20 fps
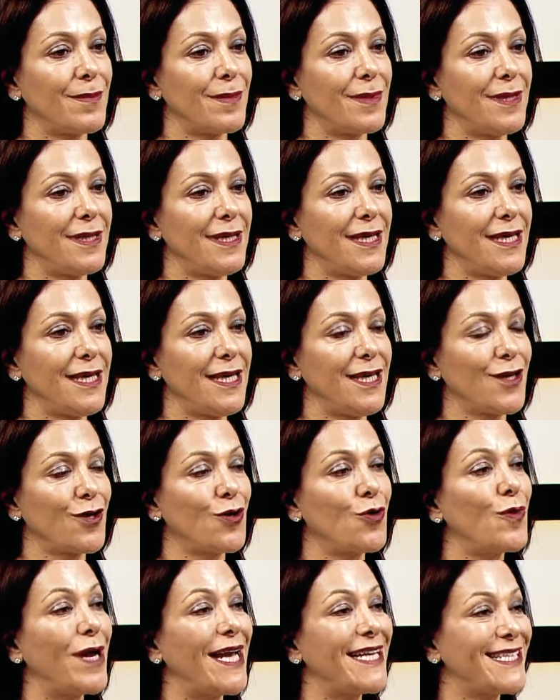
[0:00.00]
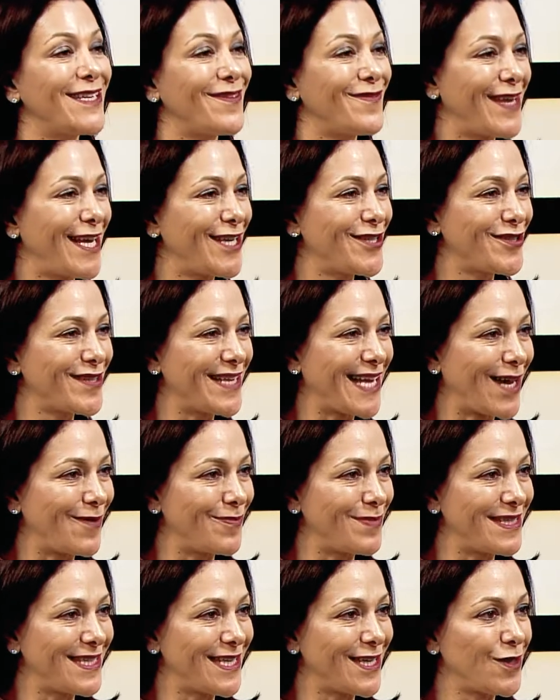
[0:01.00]
The Kuwait invasion
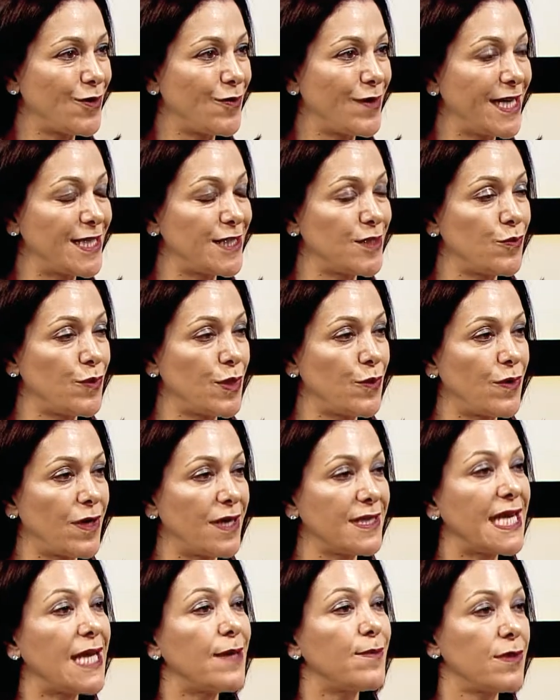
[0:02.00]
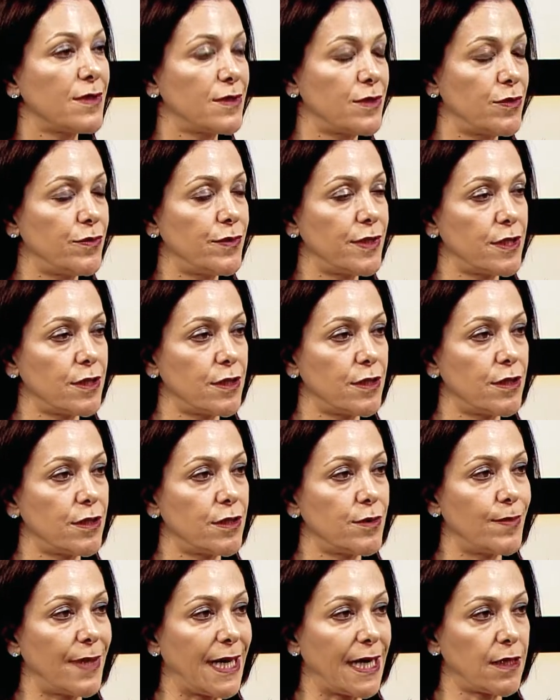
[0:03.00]
happened in Kuwait, so we were unable to
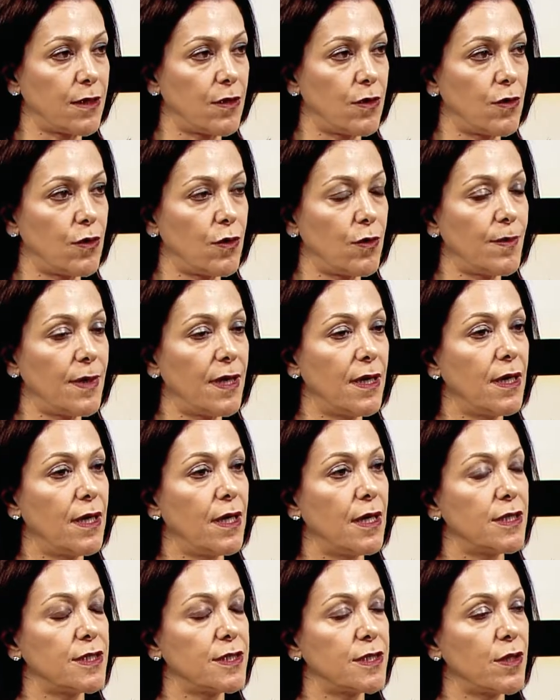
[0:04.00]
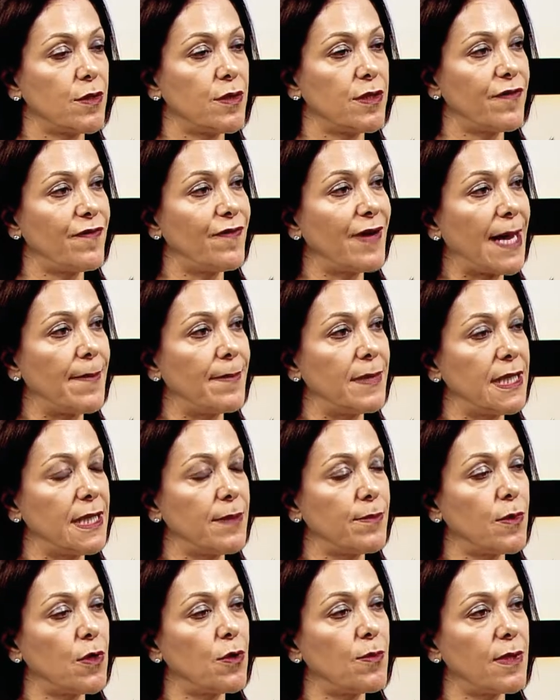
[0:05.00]
return back home. So the family
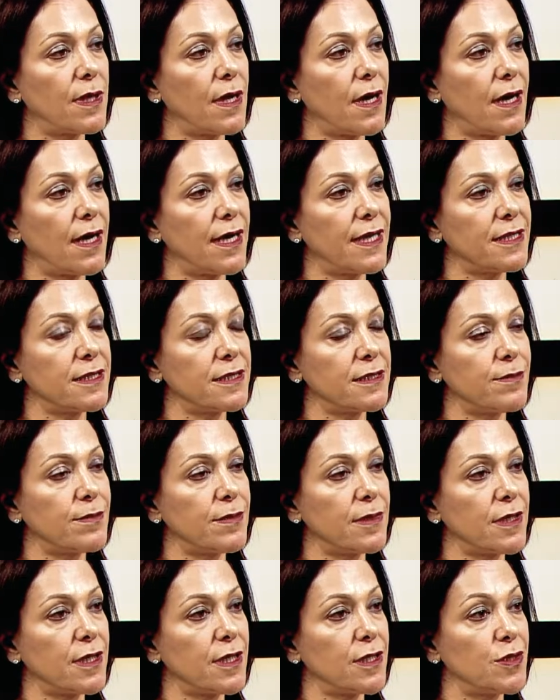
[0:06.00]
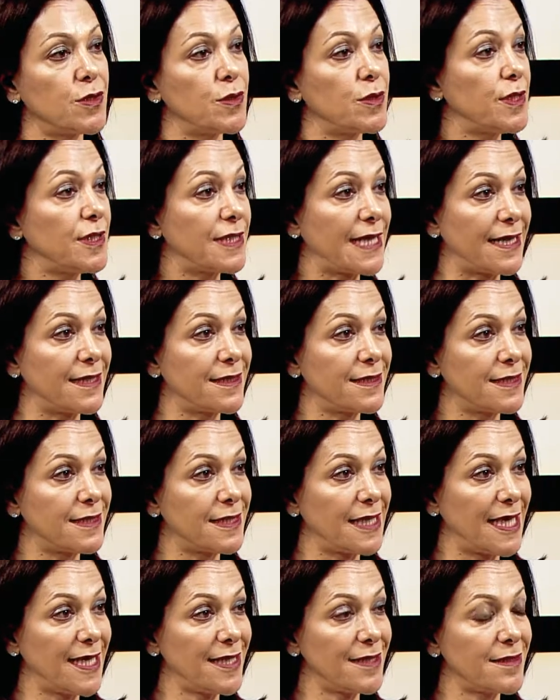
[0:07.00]
mobilized to the United
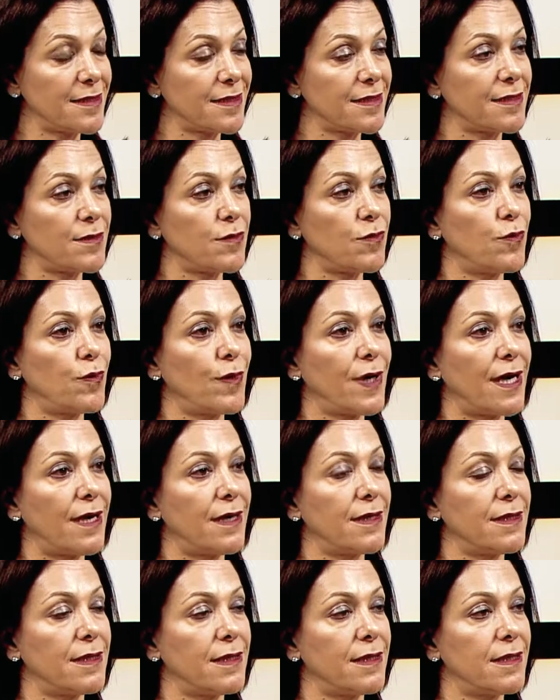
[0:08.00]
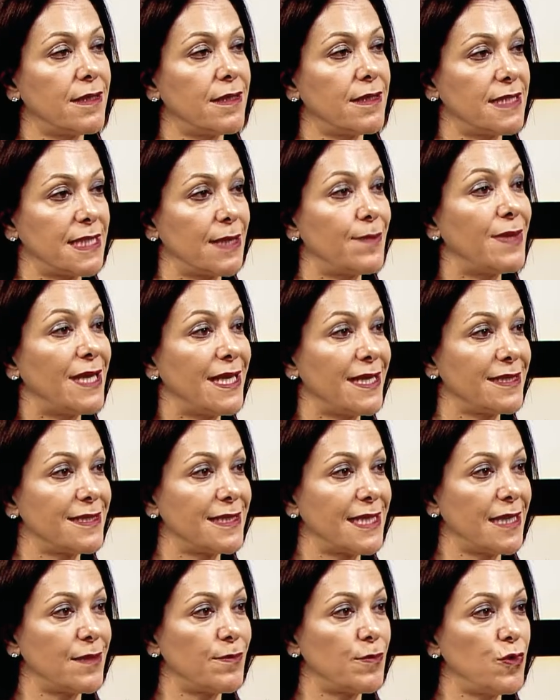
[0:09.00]
States, where the siblings
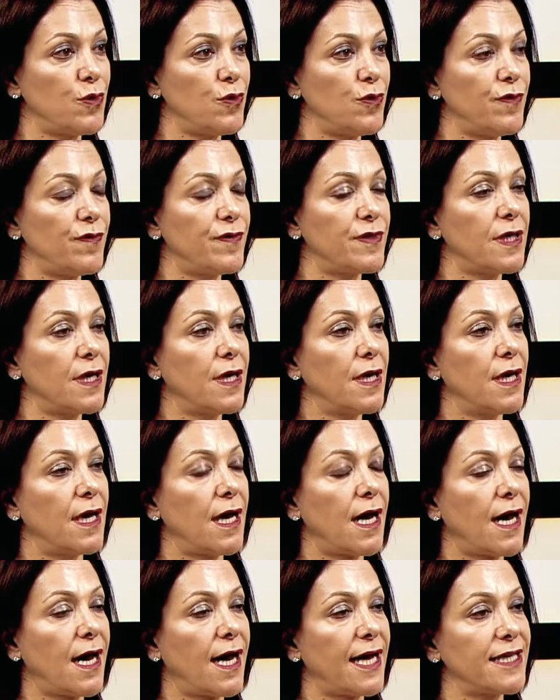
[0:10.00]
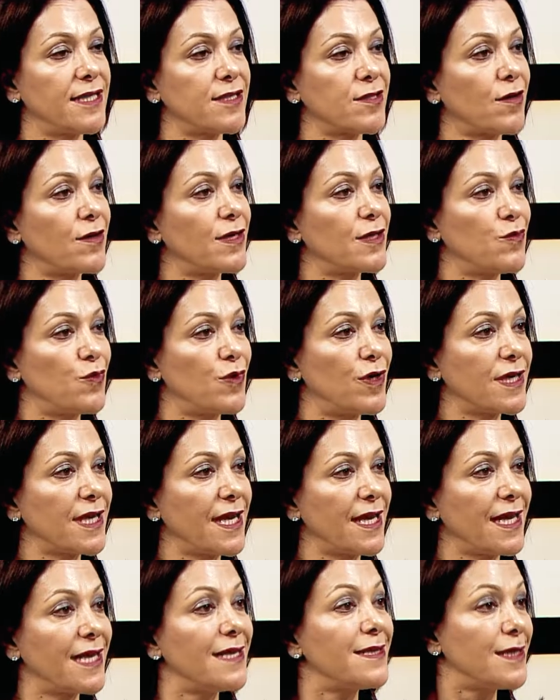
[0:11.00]
then moved. I started
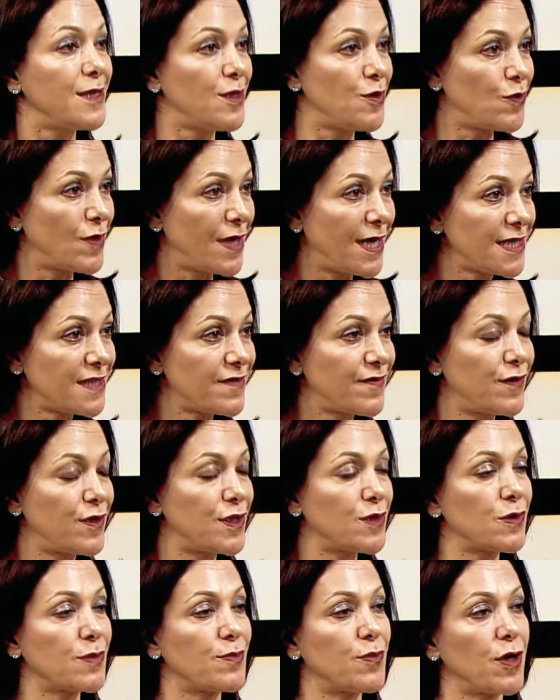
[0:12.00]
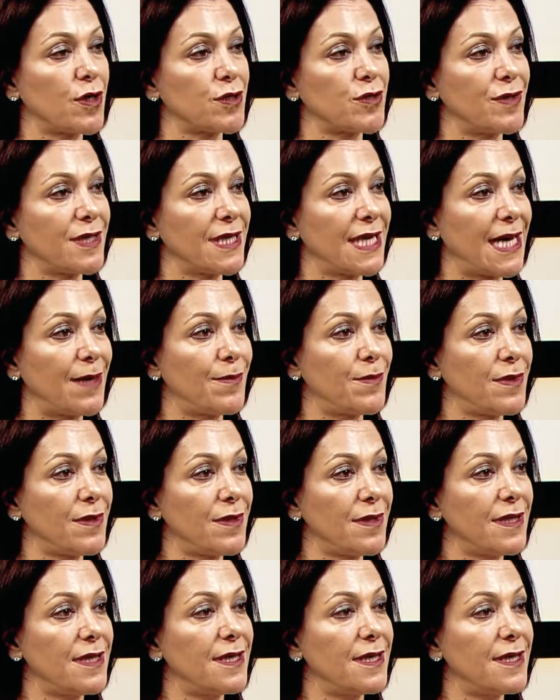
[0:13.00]
working in the US, first with Procter & Gamble,